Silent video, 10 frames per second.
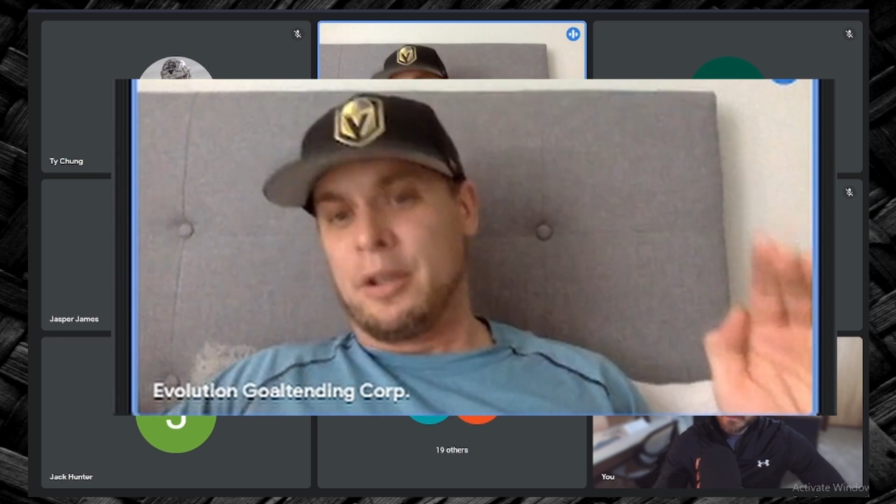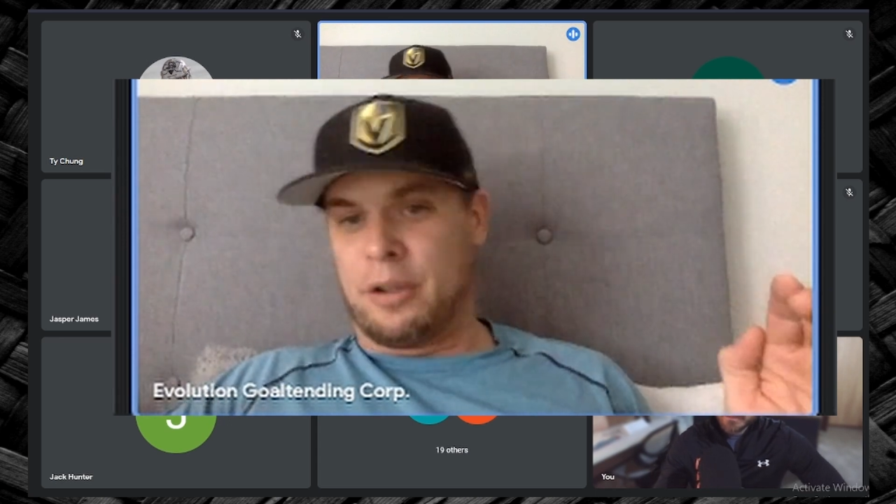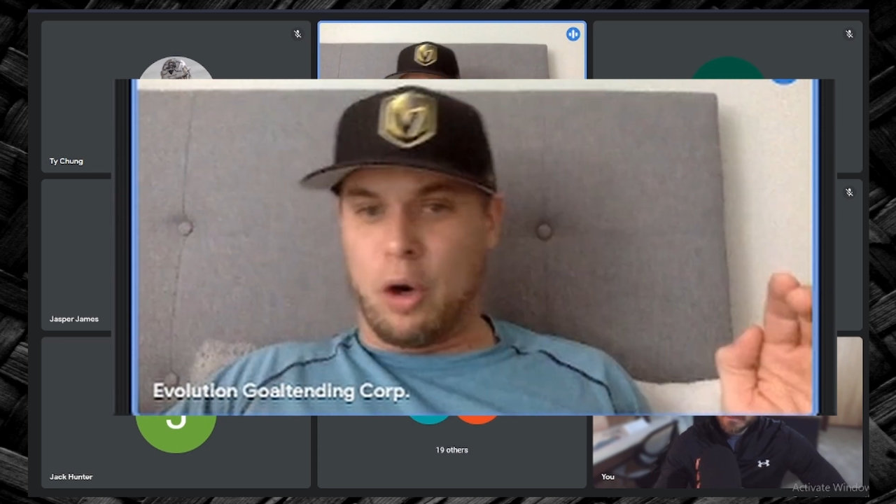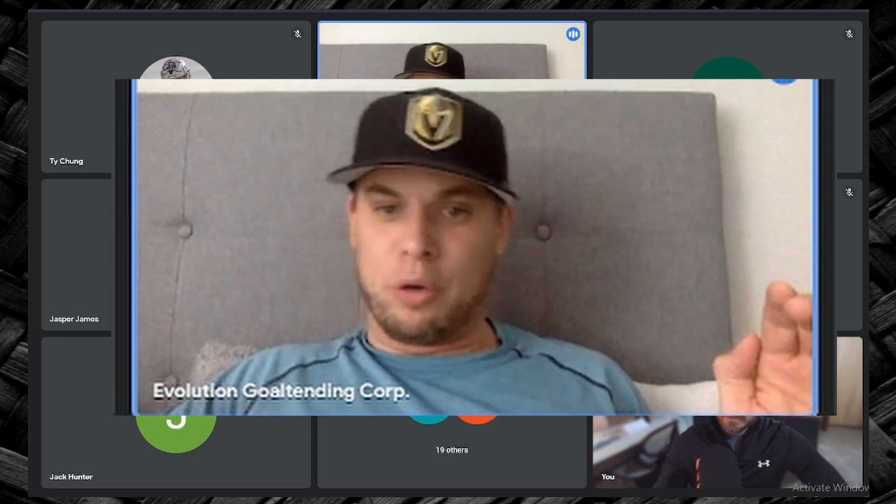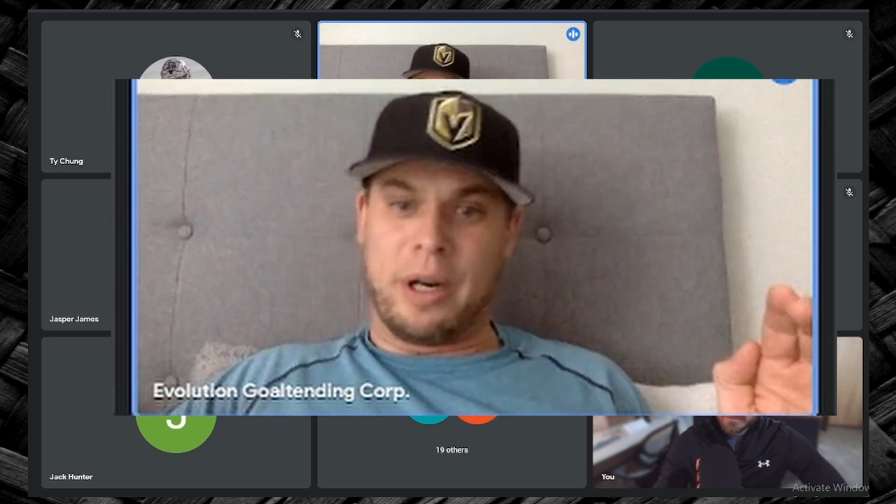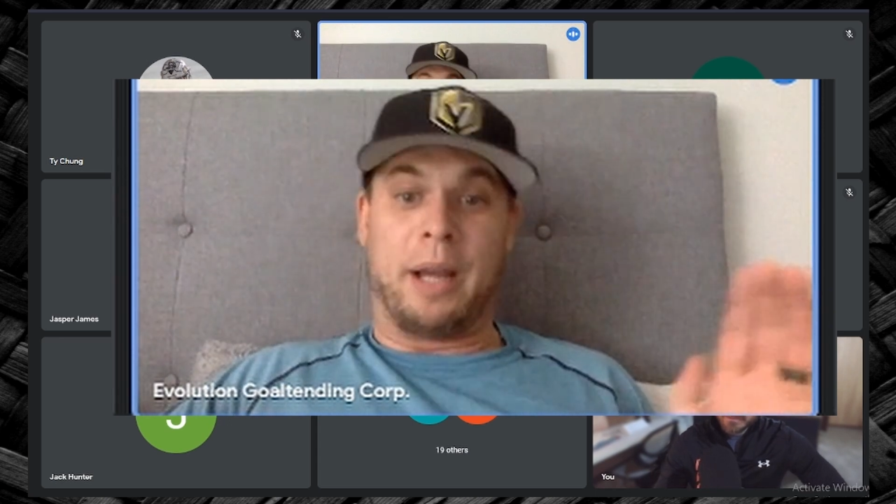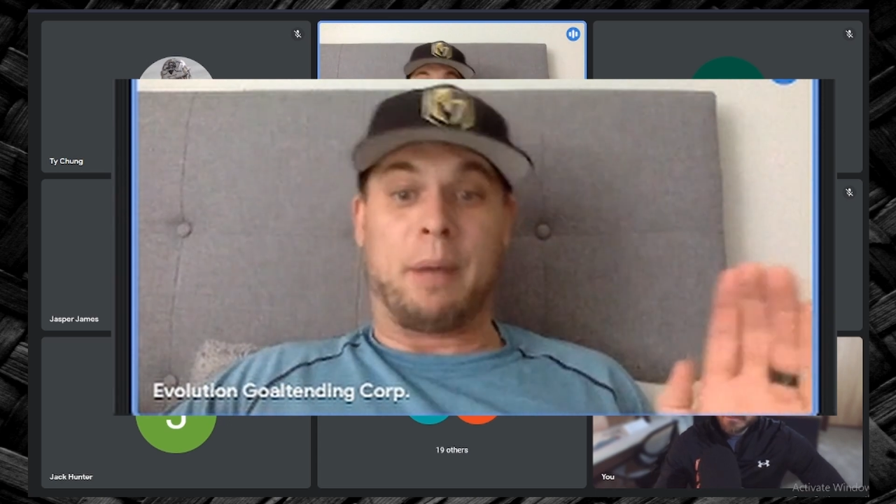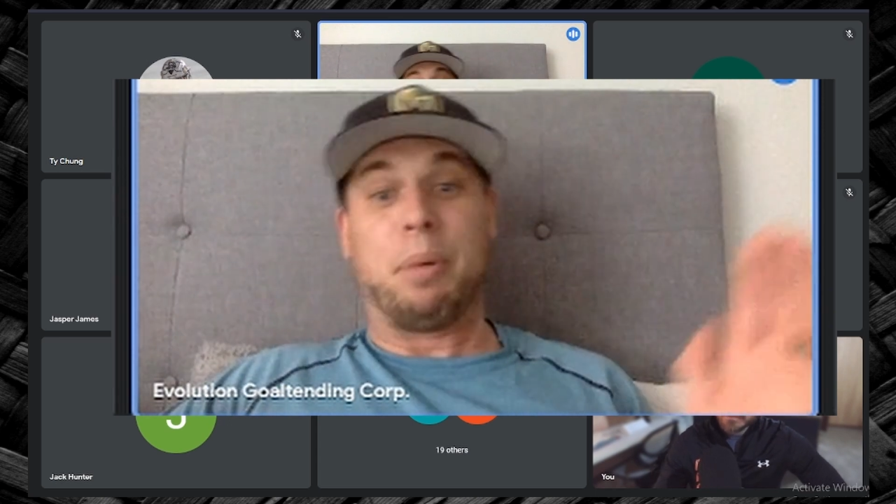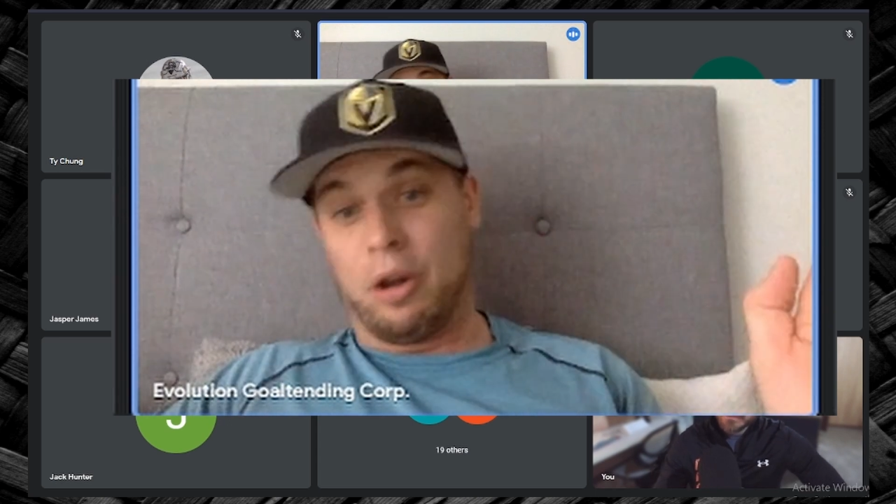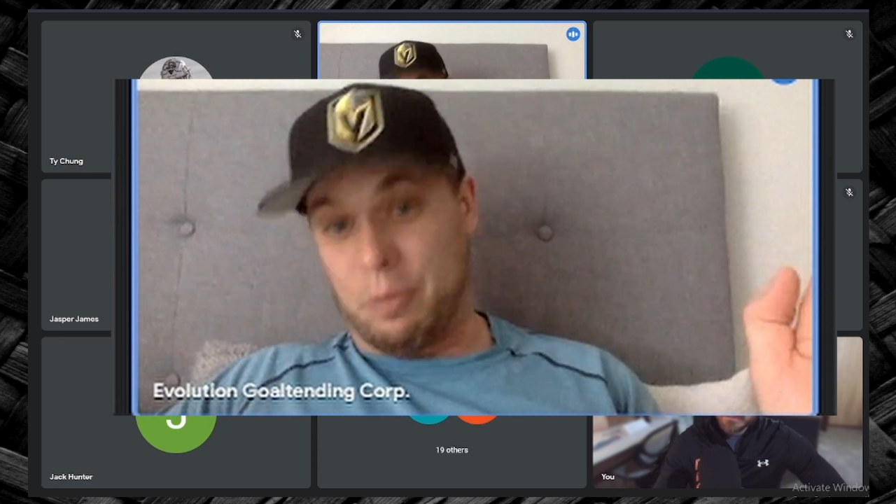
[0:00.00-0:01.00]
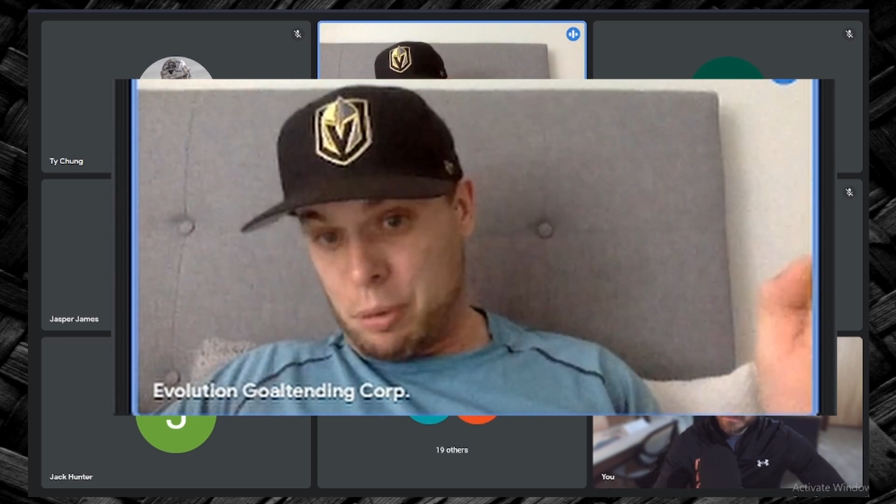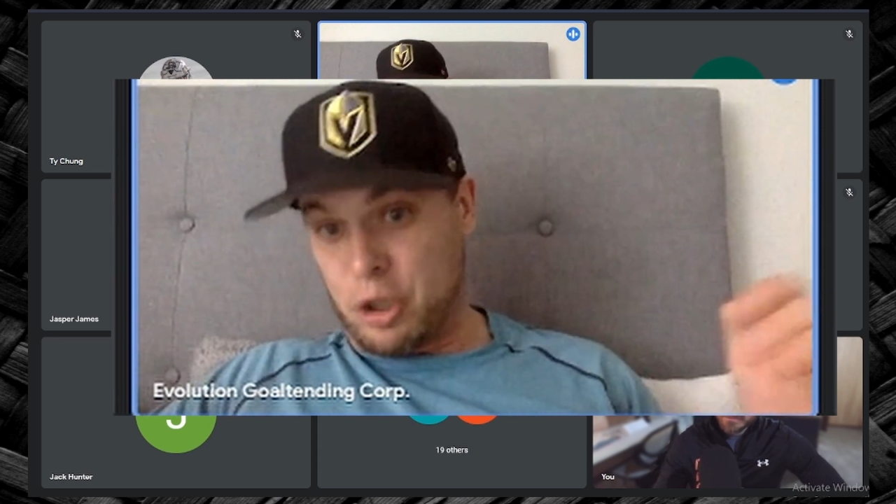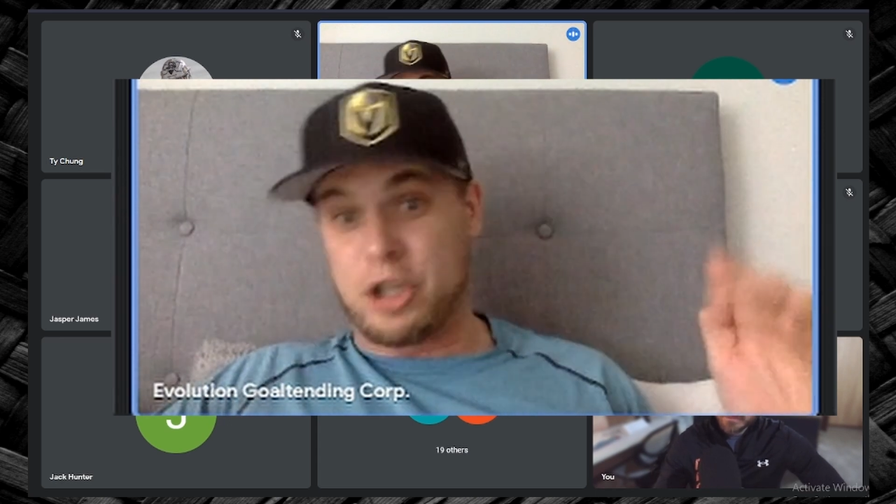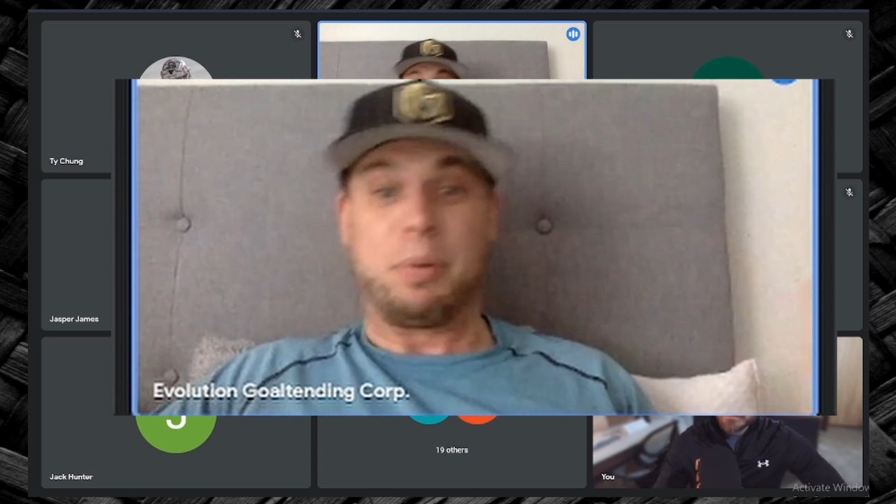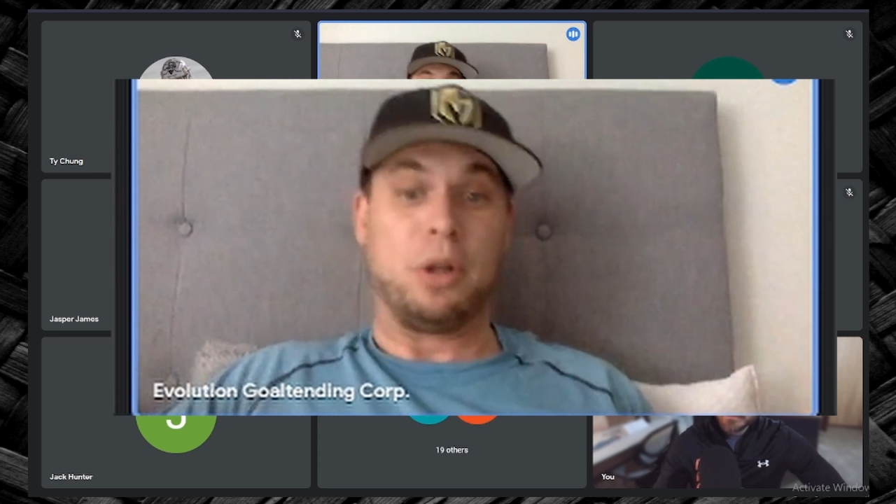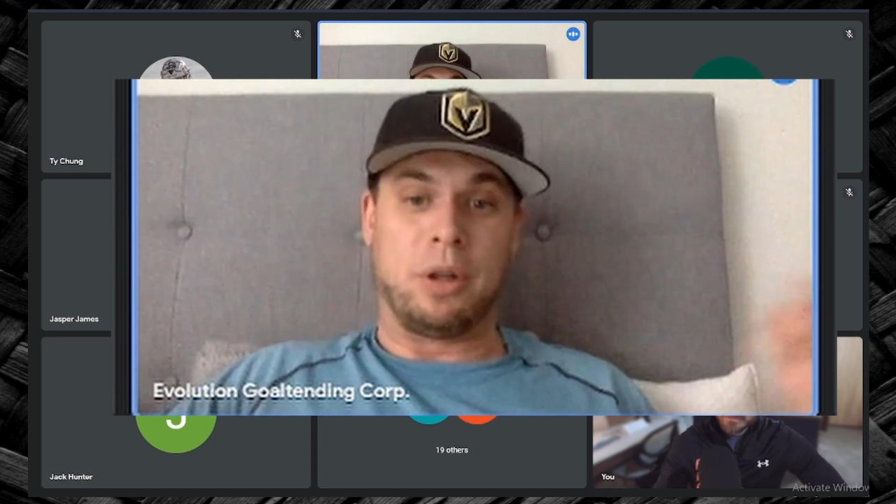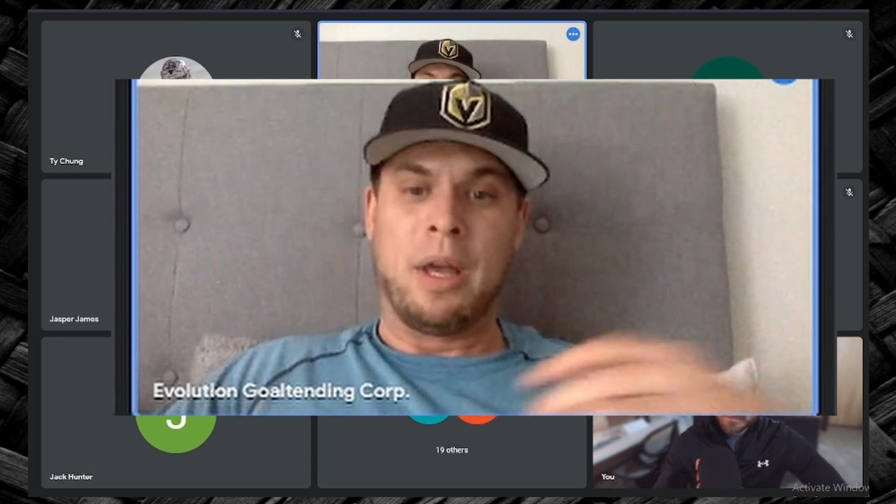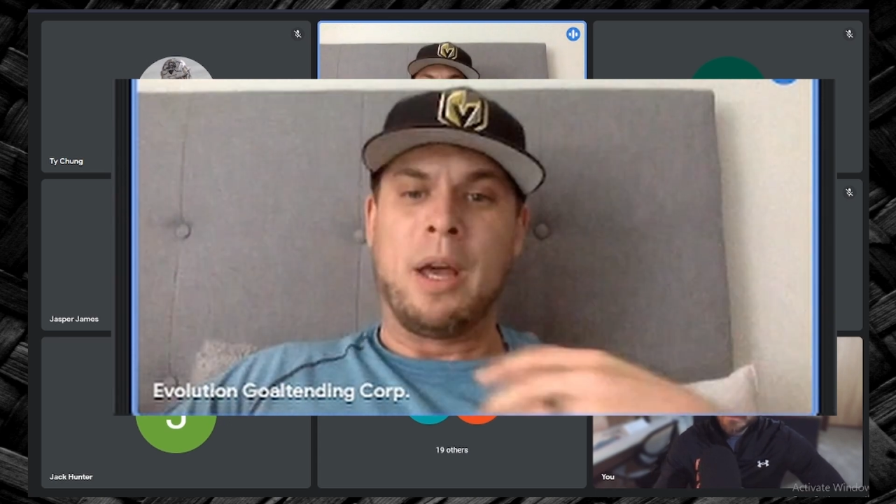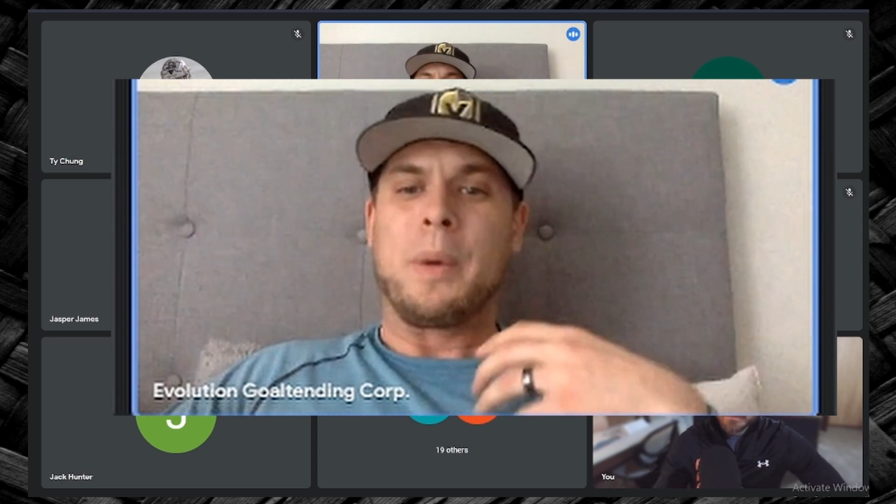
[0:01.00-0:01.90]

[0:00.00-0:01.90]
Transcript: toe drag, pull, push, pull.